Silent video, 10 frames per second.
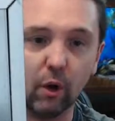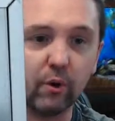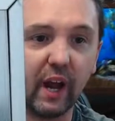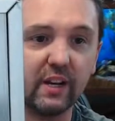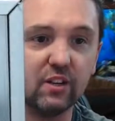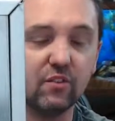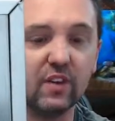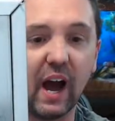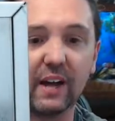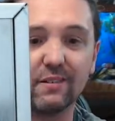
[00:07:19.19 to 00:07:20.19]
You've got a
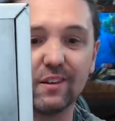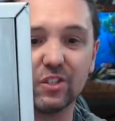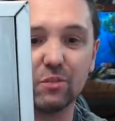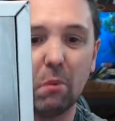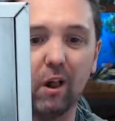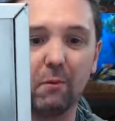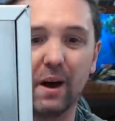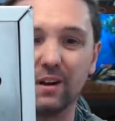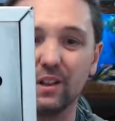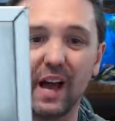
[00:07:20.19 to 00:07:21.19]
small amount of
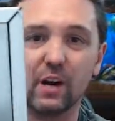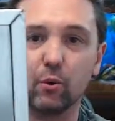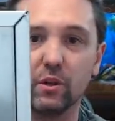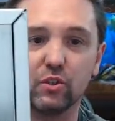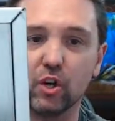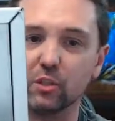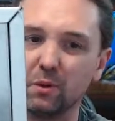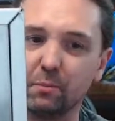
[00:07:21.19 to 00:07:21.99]
lateral adjustment, but